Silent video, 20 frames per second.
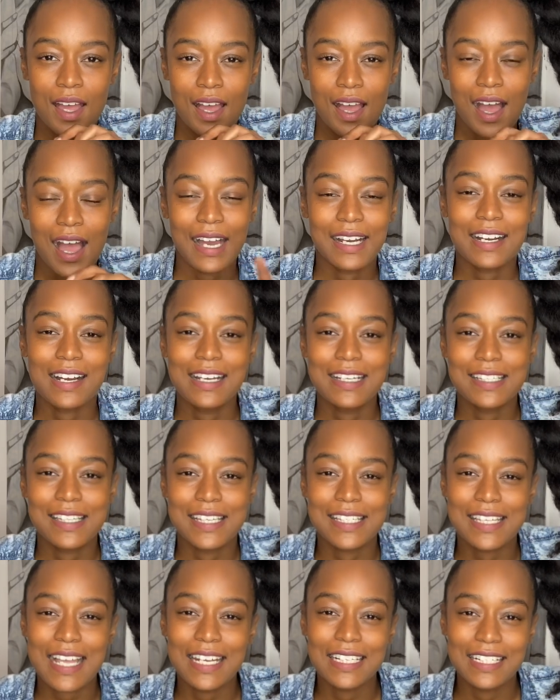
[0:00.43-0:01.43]
Hi guys,
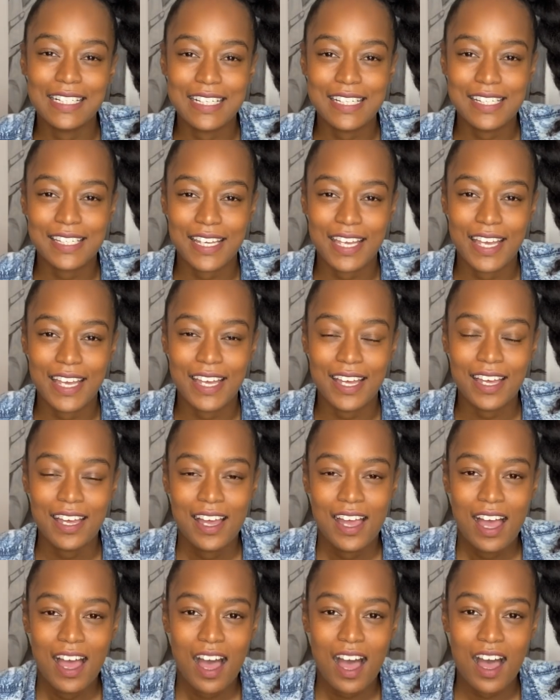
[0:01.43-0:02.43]
it's Annaliese here,
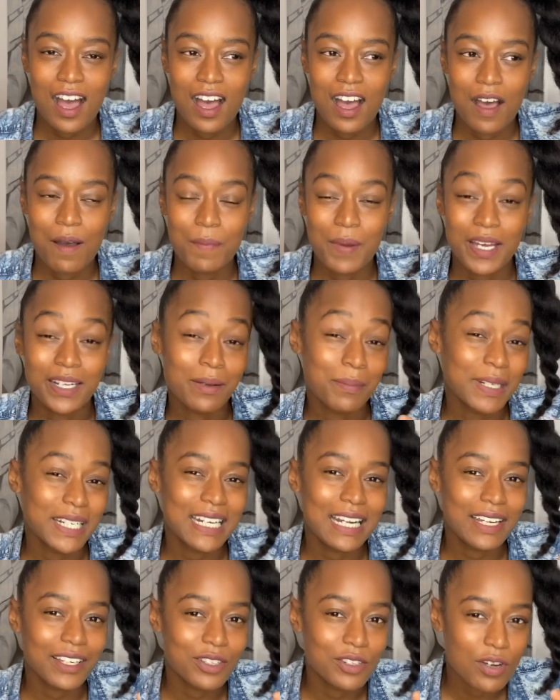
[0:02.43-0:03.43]
um, and I'm gonna
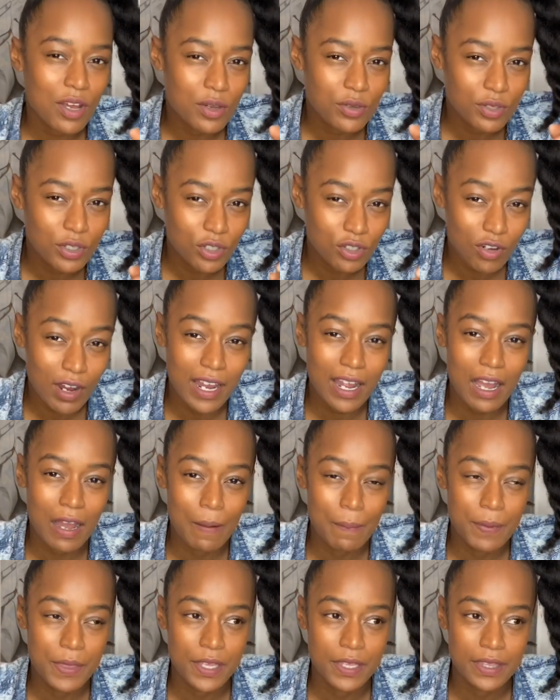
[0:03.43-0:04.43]
let you know straight
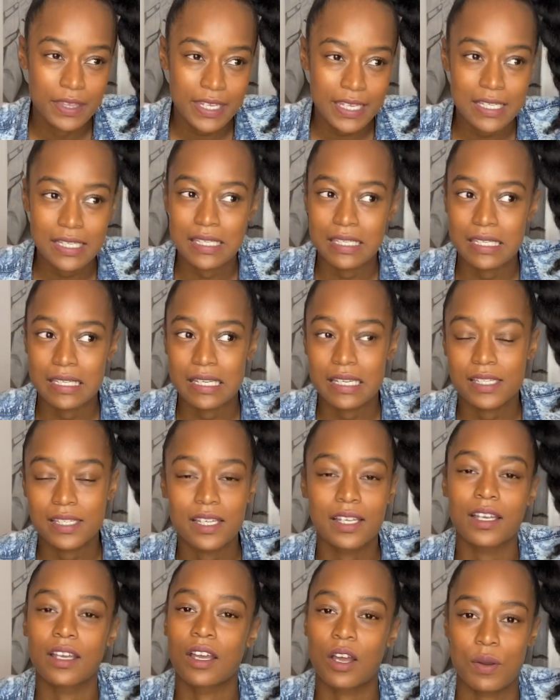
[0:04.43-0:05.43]
up that this
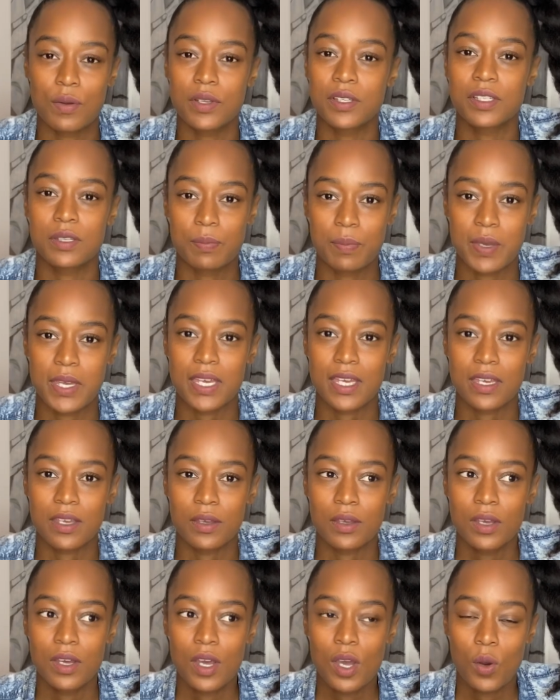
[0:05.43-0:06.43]
isn't going to
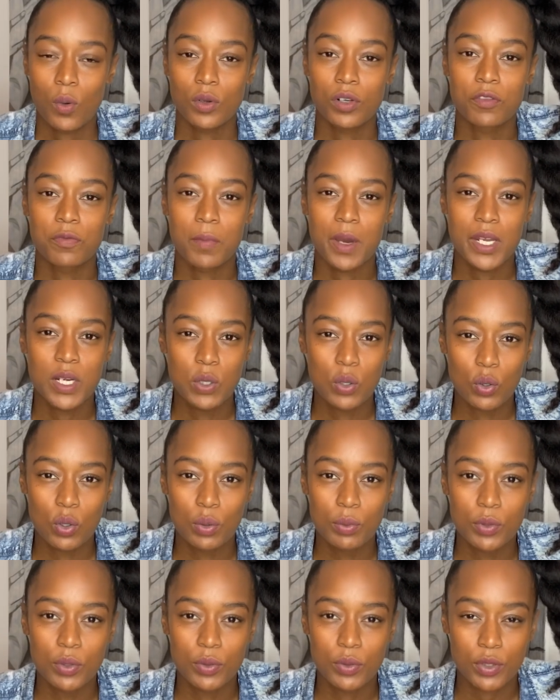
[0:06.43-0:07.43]
be one of my
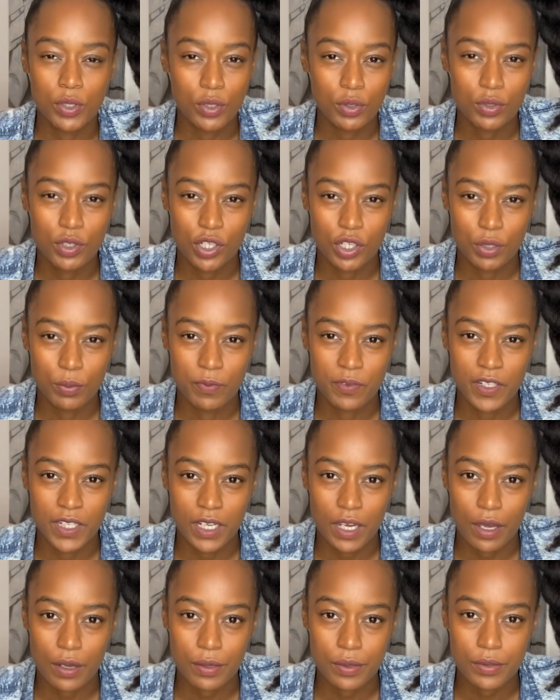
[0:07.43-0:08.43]
normal YouTube
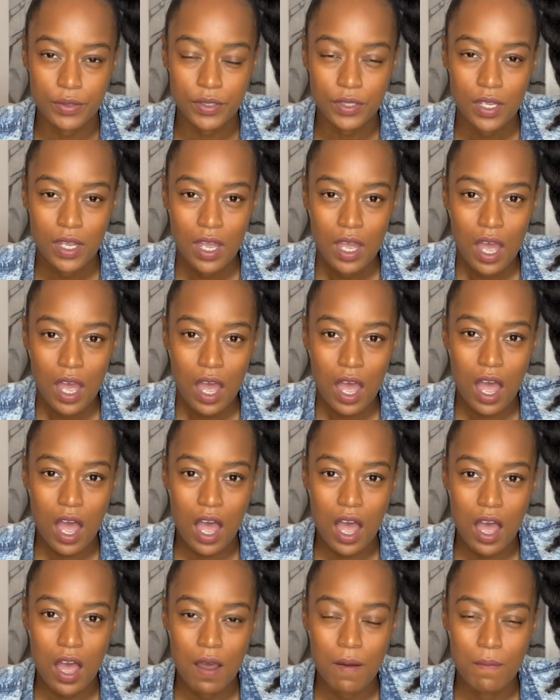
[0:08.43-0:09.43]
videos.
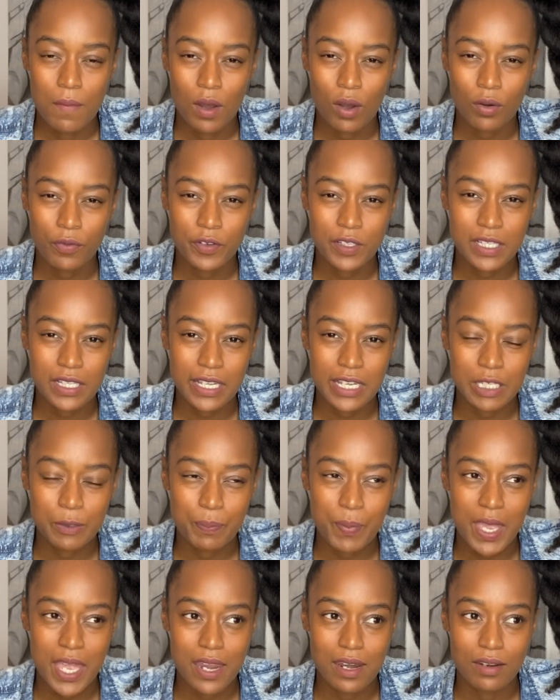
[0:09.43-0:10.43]
Um, obviously, it's
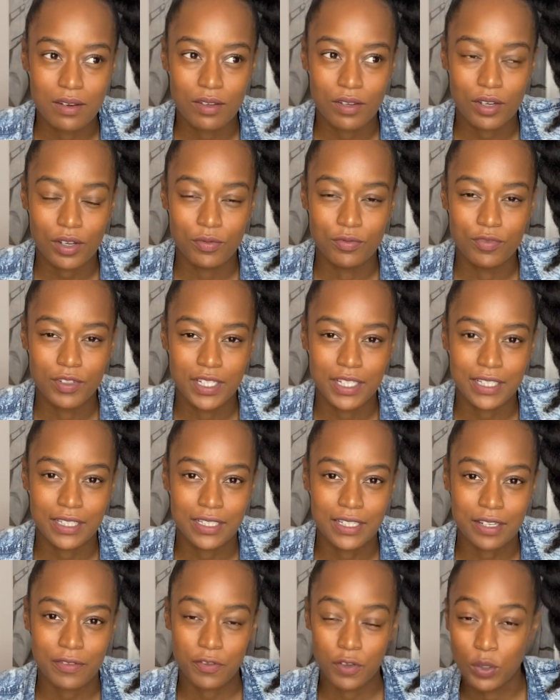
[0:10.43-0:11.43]
been a really
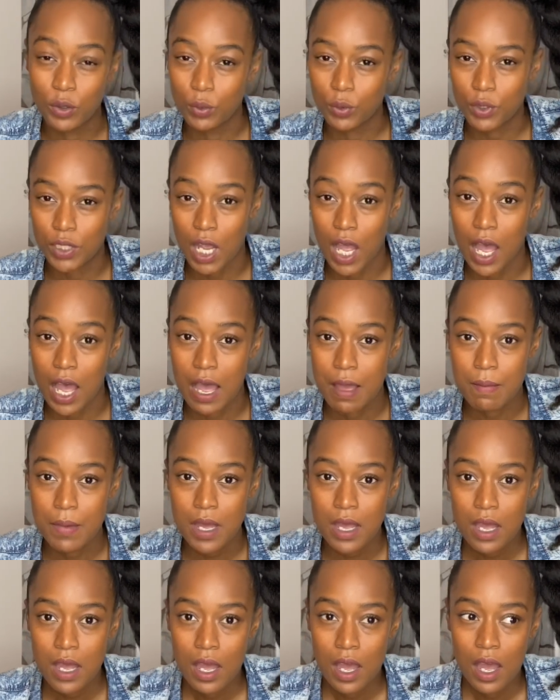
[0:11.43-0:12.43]
difficult time.
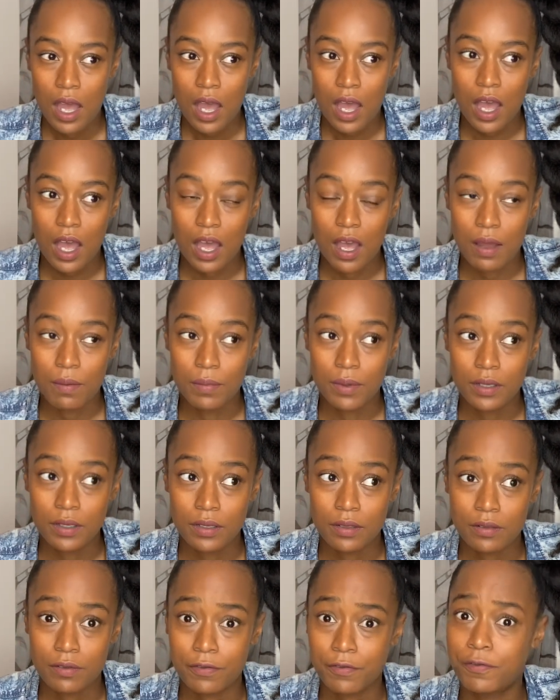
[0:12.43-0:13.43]
Um,
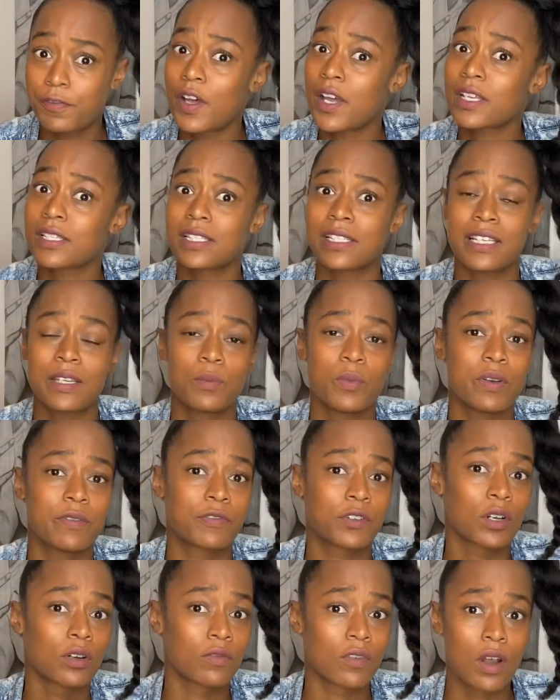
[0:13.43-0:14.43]
firstly, with
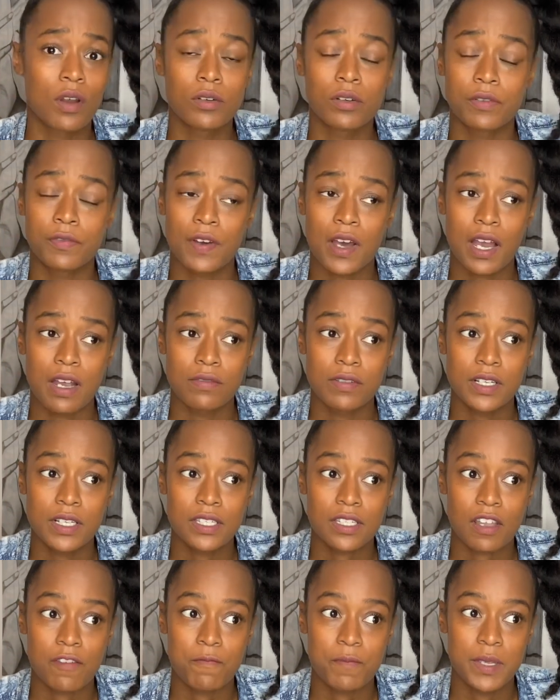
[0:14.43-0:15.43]

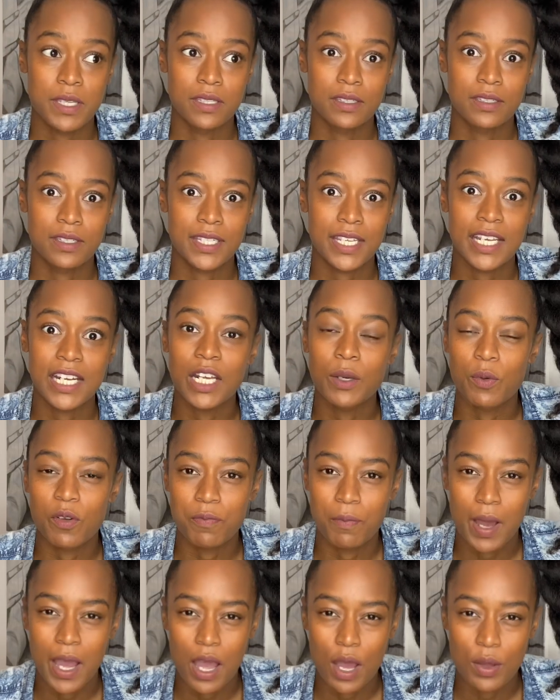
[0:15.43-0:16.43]
coronavirus, I've been dealing with
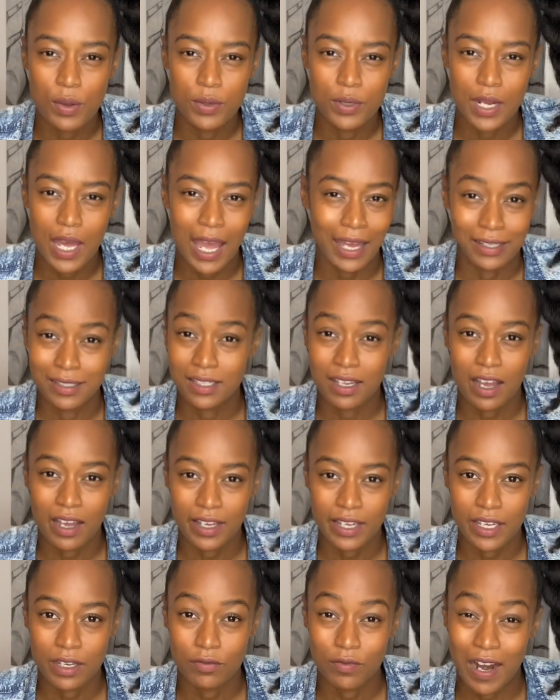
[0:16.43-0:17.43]
my own
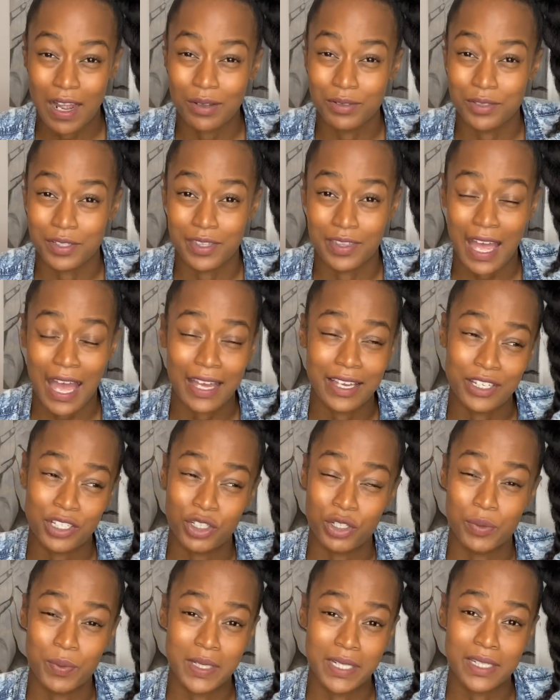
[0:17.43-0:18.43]
anxiety around that
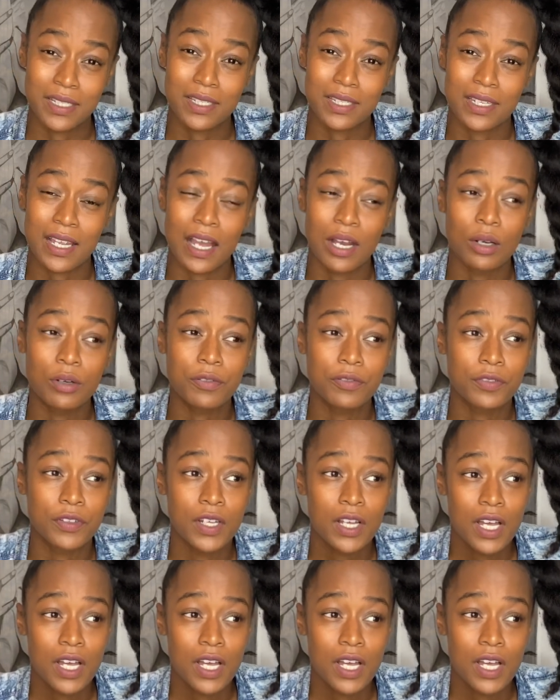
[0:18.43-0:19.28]
issue in itself.